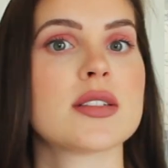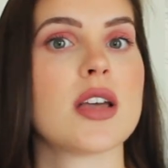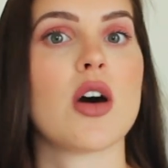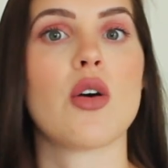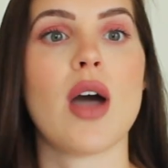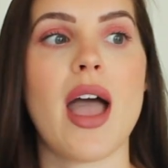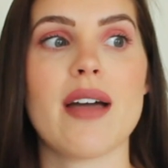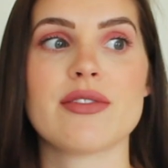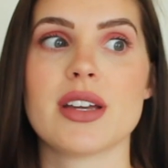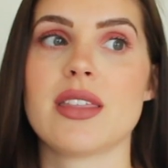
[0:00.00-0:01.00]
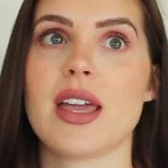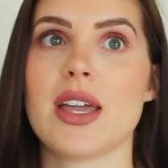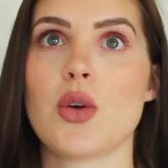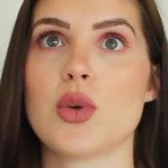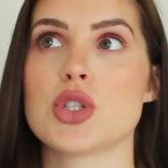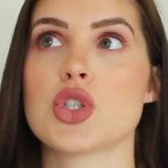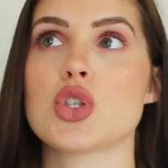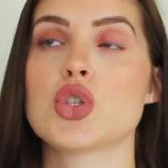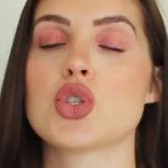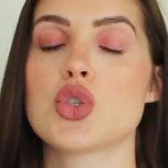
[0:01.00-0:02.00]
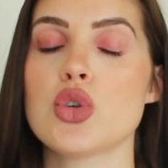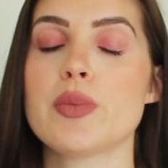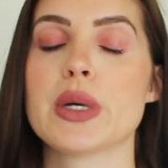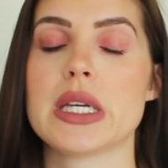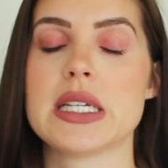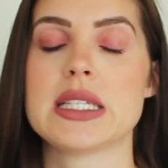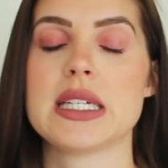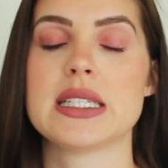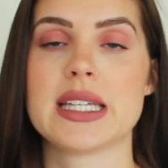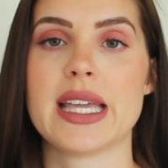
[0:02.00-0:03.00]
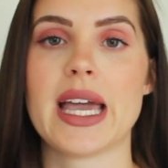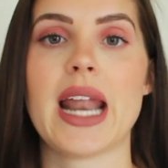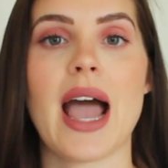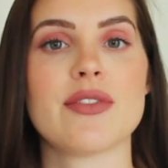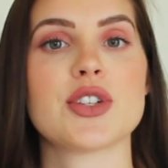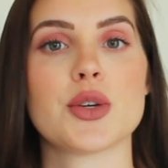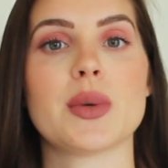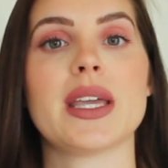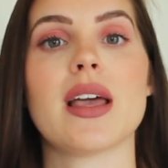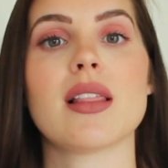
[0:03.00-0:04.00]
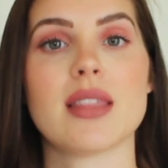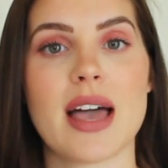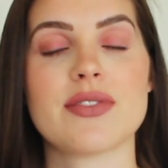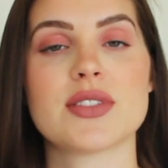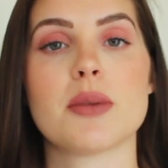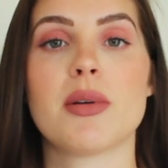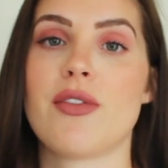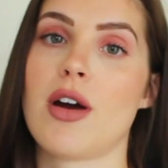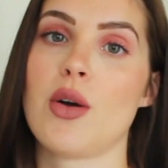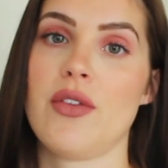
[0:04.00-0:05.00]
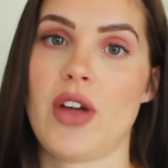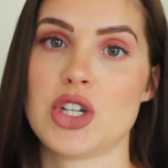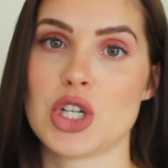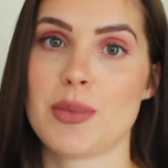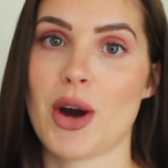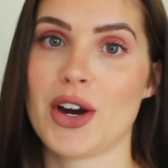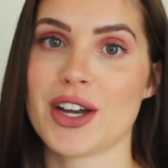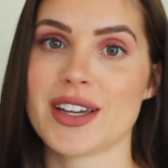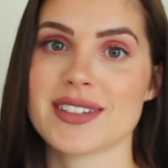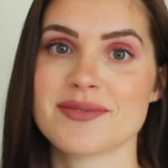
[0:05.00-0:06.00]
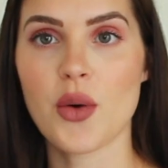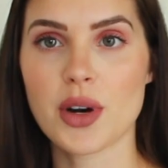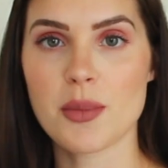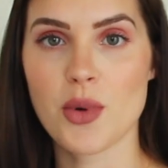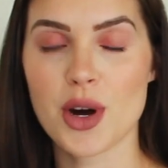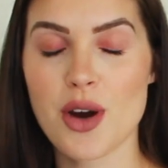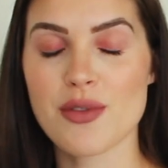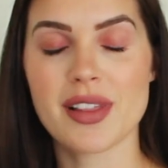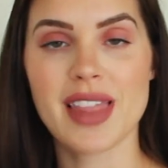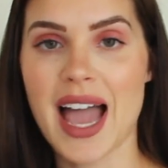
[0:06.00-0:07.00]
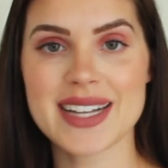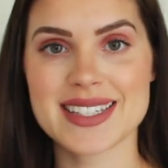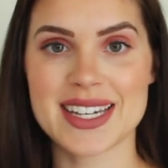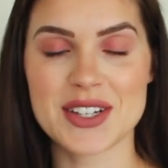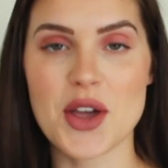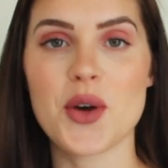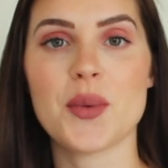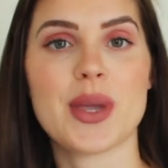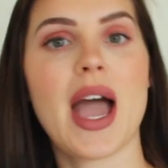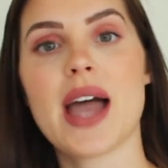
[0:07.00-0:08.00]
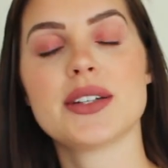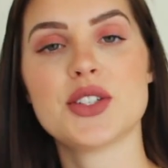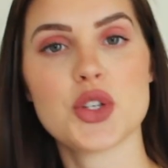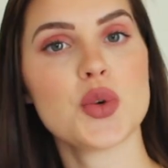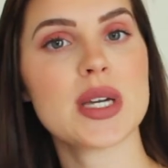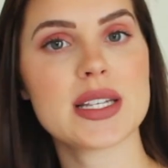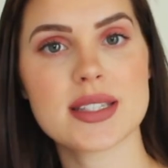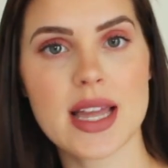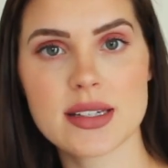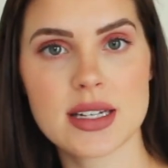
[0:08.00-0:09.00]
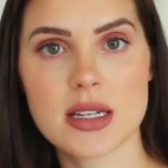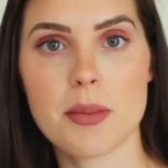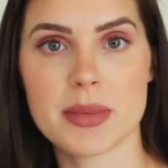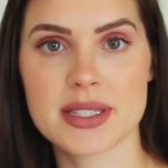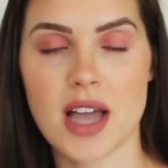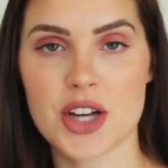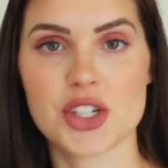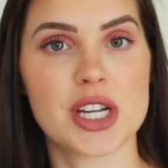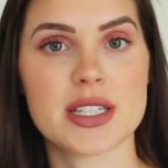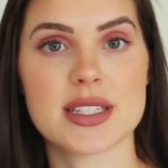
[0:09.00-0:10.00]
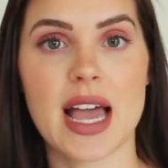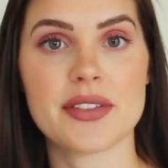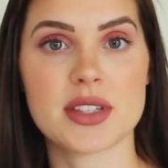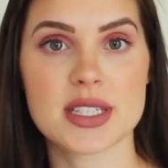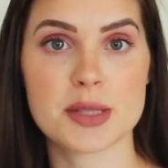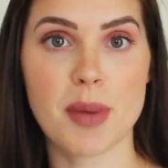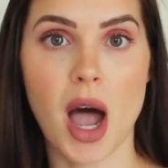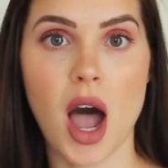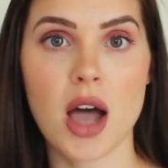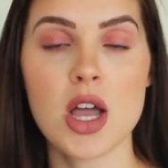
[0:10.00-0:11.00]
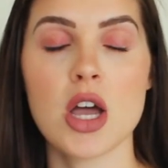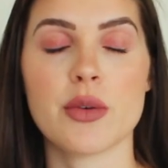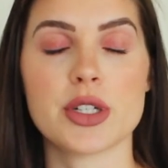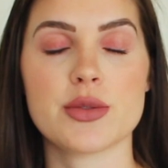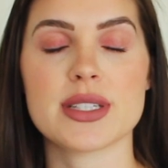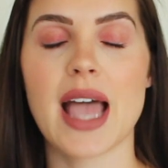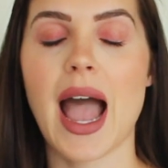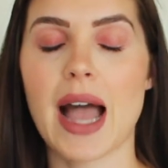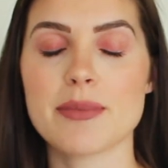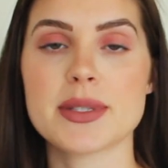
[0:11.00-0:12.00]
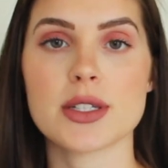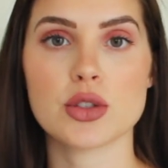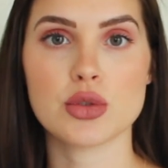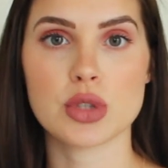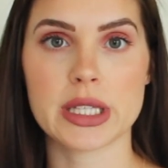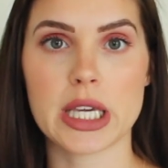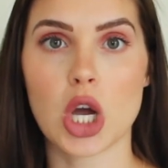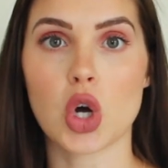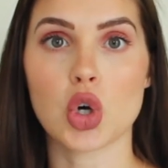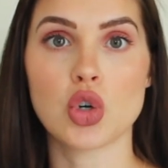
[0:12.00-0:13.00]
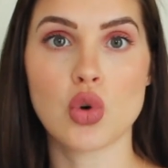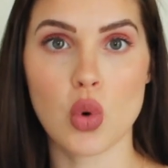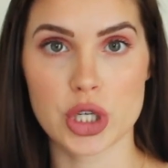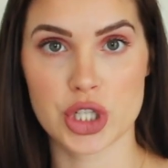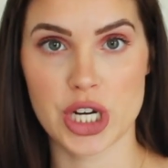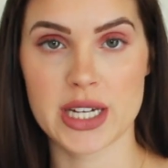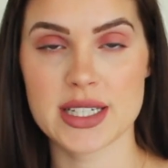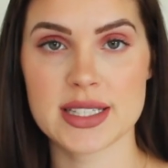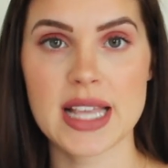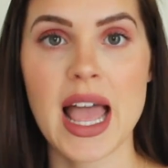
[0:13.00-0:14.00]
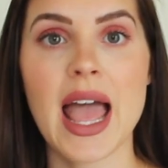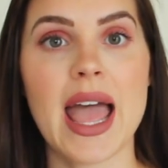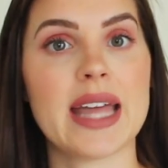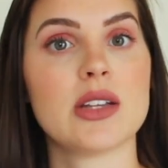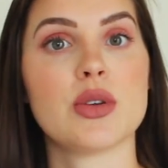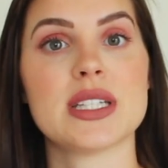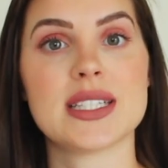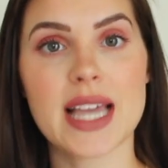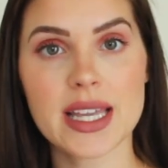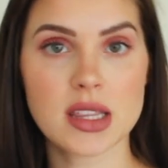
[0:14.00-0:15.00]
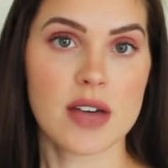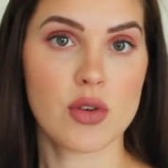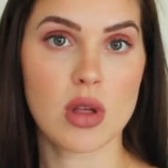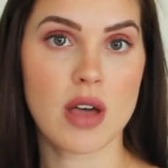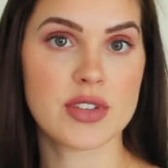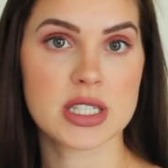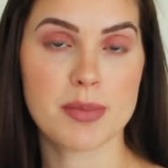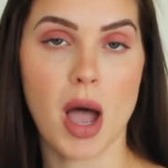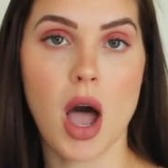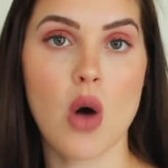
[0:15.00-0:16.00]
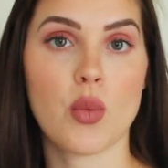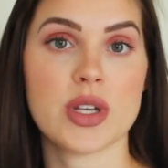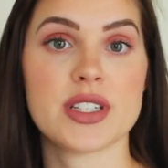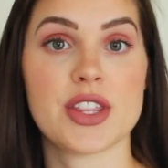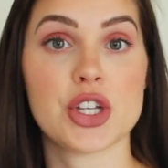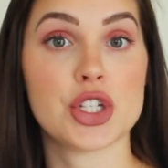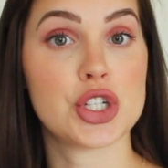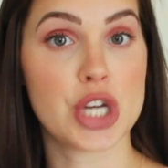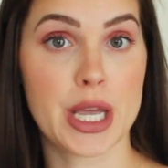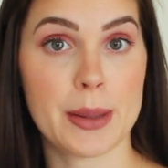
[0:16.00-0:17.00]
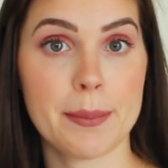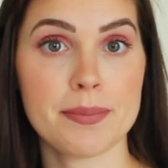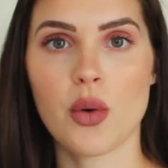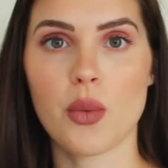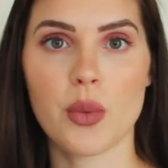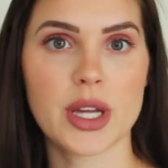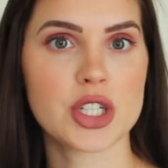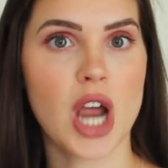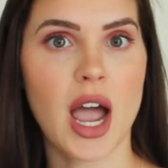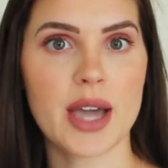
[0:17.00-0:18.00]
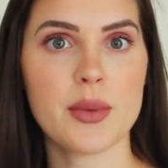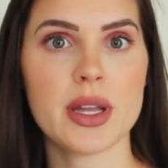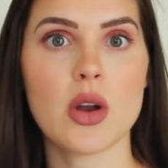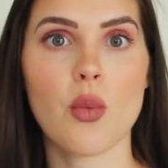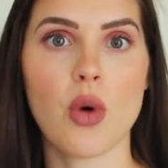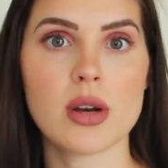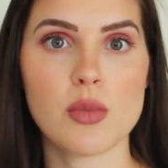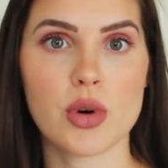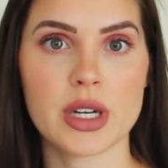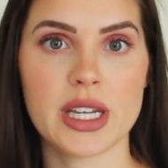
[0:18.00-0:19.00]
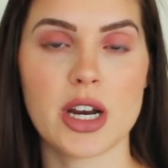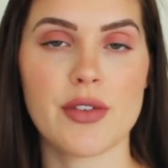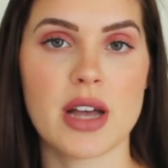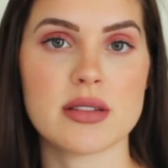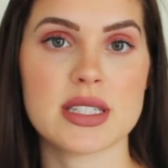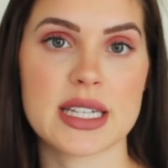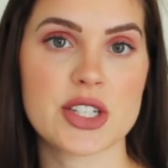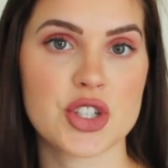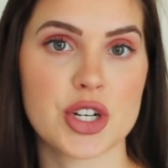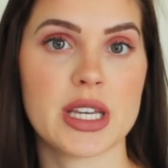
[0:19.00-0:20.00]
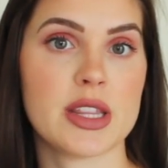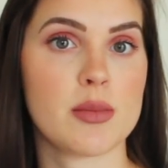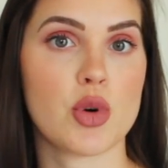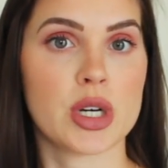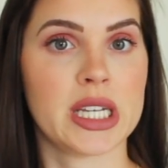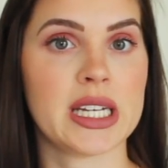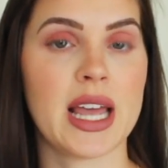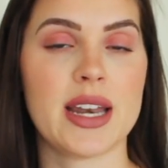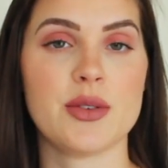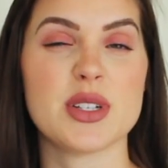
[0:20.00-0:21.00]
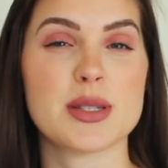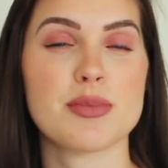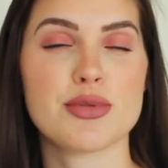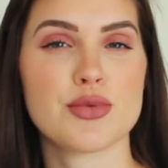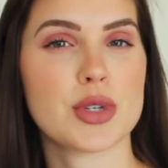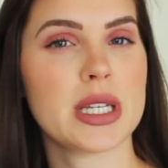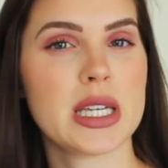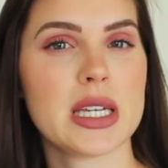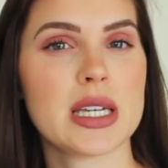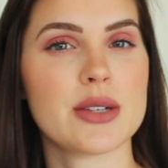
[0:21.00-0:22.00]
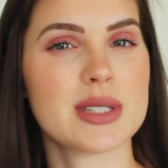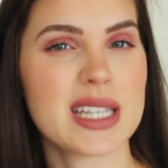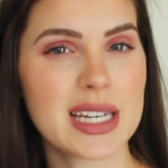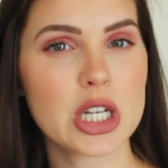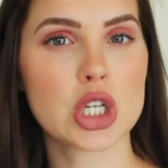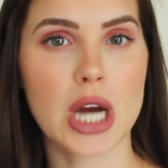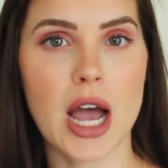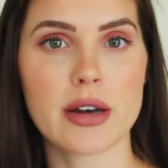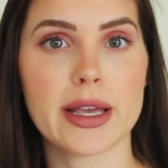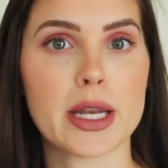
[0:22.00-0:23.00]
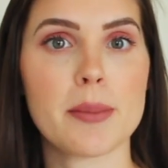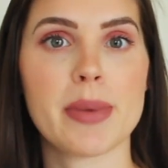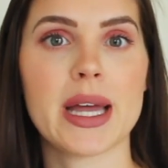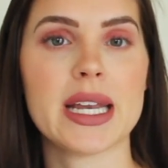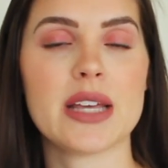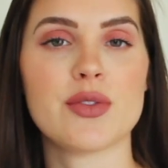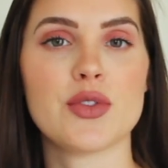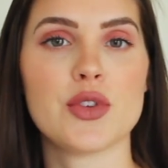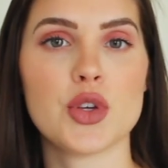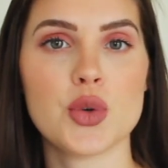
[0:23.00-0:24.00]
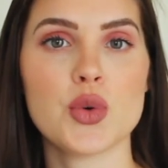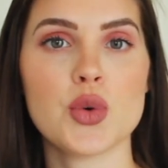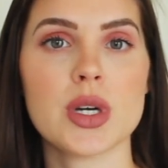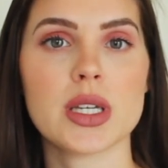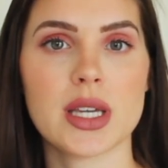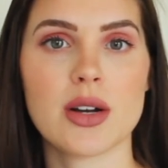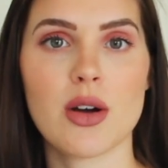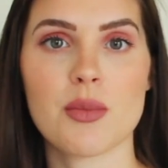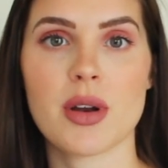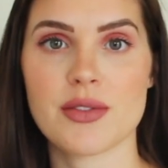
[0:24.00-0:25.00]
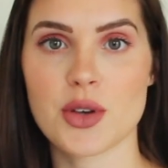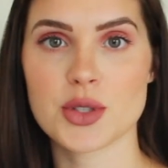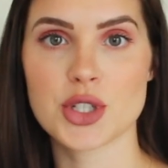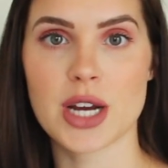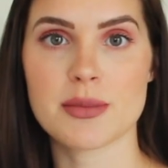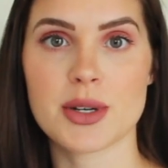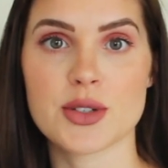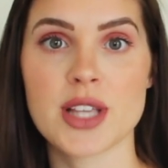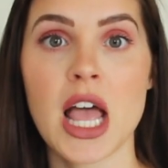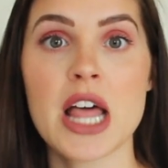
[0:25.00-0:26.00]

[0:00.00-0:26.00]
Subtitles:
so everything was super easy to get after we left Vivaro Adventure Park. On a more relaxing note, we had 2 extended massages at the spa, which was absolutely gorgeous. And on the second level of the spa was the gym, which I went one morning around 6:30 in the morning, and it was getting crowded. But if you get on one of those treadmills,